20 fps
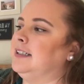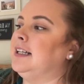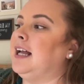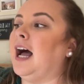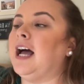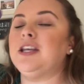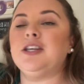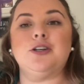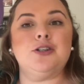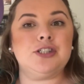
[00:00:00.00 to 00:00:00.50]

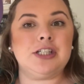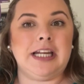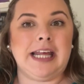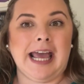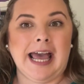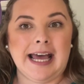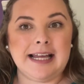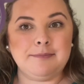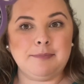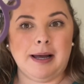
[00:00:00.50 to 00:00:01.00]
I usually
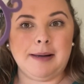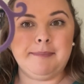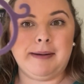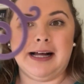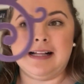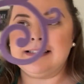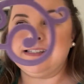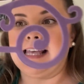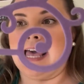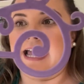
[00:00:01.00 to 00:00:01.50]
had my
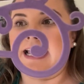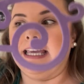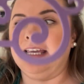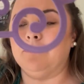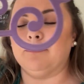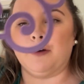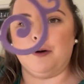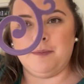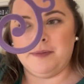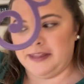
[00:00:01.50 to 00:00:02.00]
belts hanging
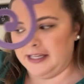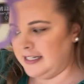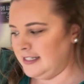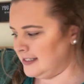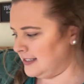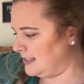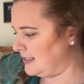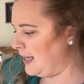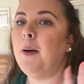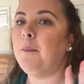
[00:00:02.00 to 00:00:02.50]
from
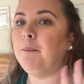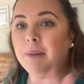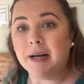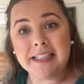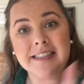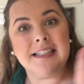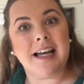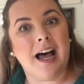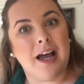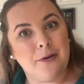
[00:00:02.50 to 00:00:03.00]
this,
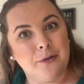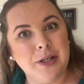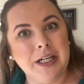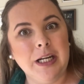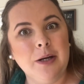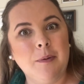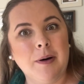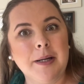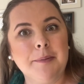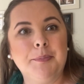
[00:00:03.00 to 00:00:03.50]
but I
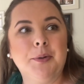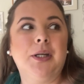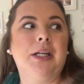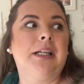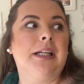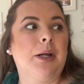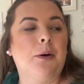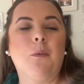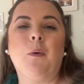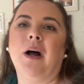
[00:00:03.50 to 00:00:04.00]
really want to put it
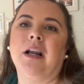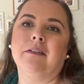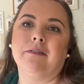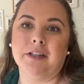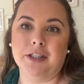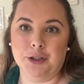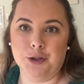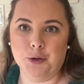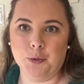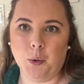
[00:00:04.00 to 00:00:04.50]
in one of
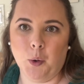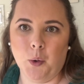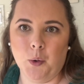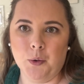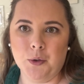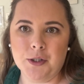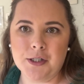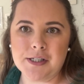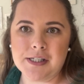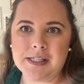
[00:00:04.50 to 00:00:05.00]
the
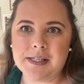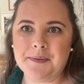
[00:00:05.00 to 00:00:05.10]
drawers.